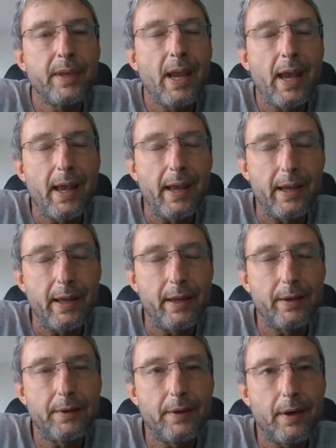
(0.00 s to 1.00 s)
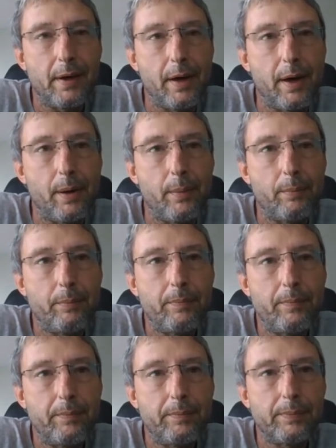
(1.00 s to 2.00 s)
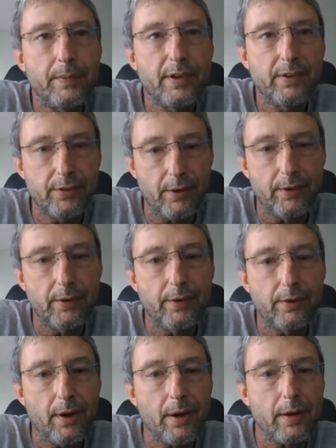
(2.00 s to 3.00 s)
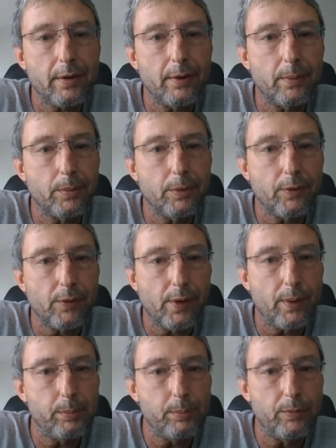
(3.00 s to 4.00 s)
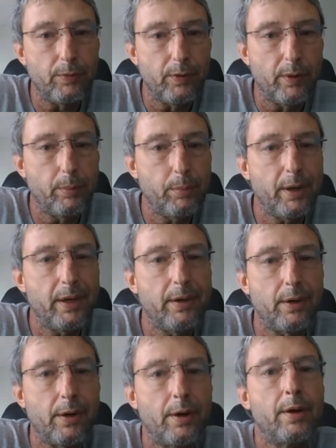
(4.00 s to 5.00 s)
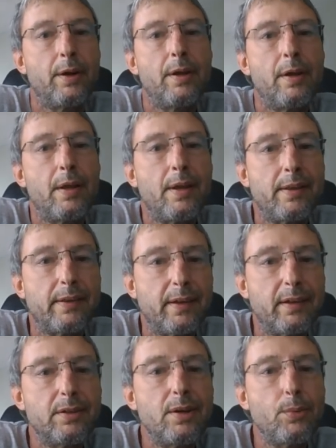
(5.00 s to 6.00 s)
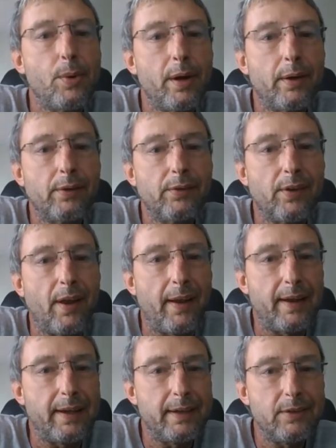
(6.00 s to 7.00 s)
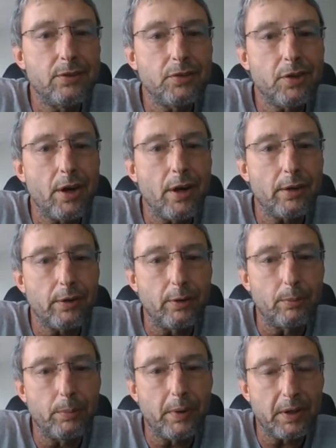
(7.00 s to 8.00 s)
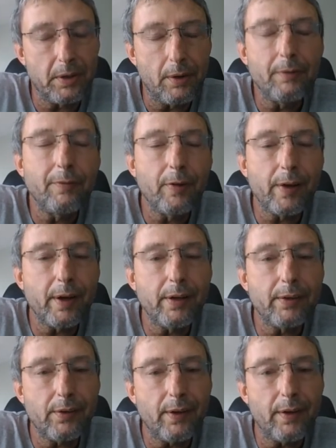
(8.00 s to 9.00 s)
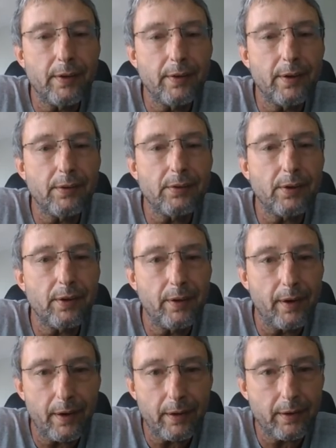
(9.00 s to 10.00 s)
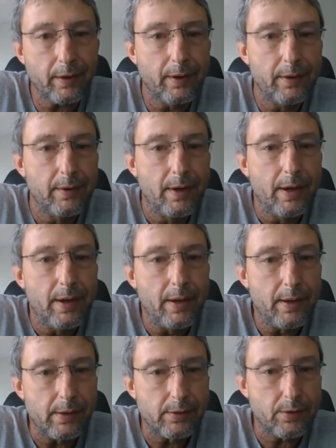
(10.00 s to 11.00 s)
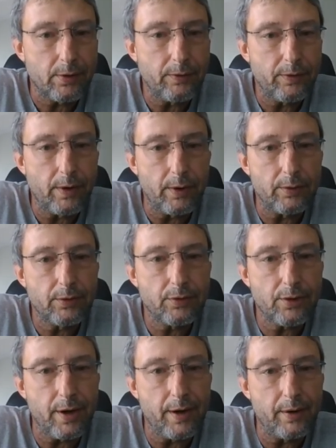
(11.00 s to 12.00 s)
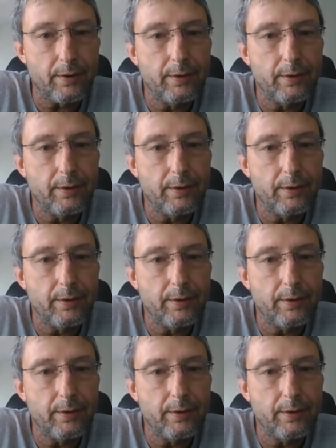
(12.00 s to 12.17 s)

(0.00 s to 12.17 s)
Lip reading: and set the talk groups for the repeater. Then you want to set each talk group, and don't forget to set a disconnect as your first channel.